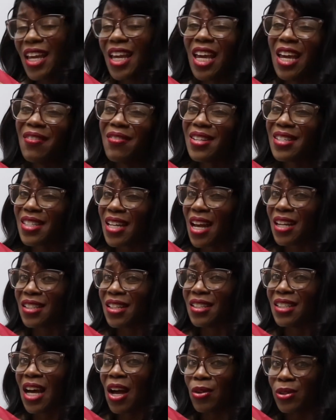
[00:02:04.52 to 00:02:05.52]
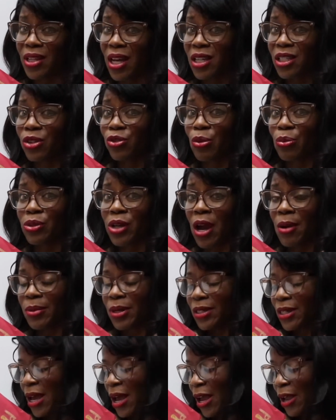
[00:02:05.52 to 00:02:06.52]
even Santa downsizes from time to
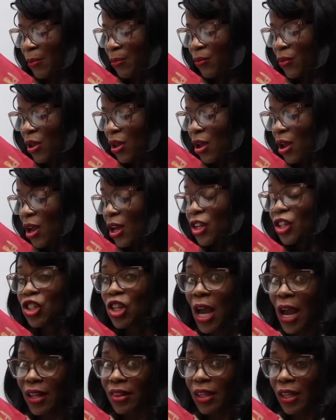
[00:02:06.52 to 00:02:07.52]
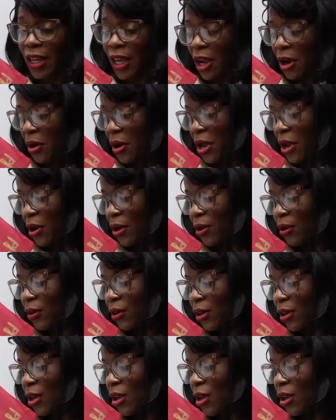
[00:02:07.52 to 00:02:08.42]
time, Jack the Carrier.